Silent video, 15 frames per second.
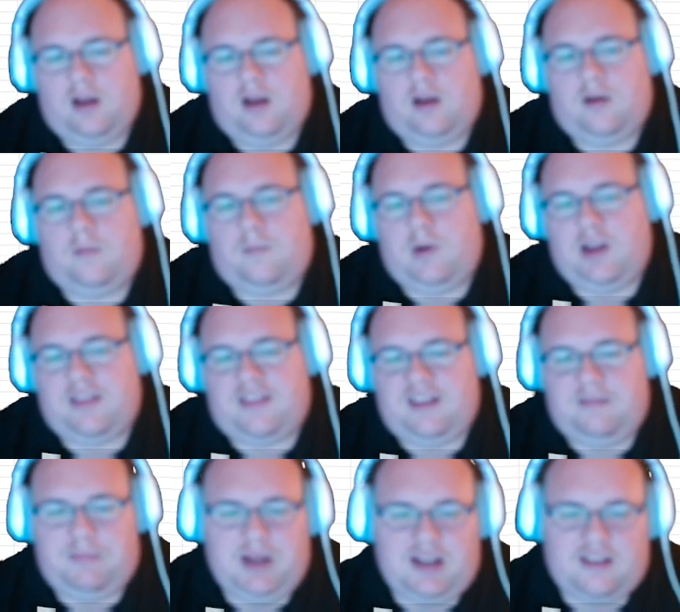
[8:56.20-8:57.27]
But the
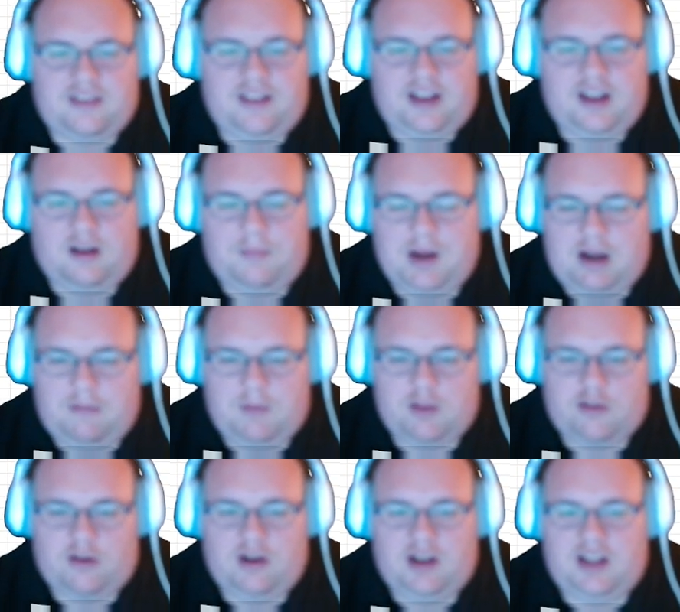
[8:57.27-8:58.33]
biggest thing about
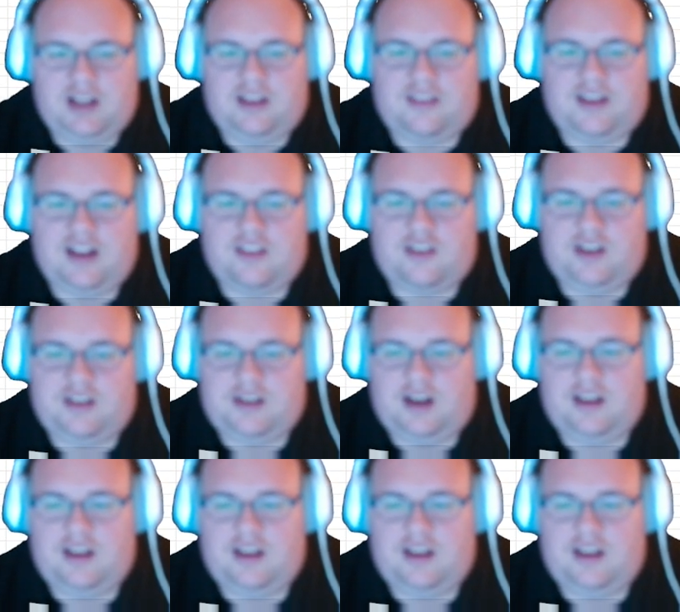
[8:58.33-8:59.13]
Magearna is that she does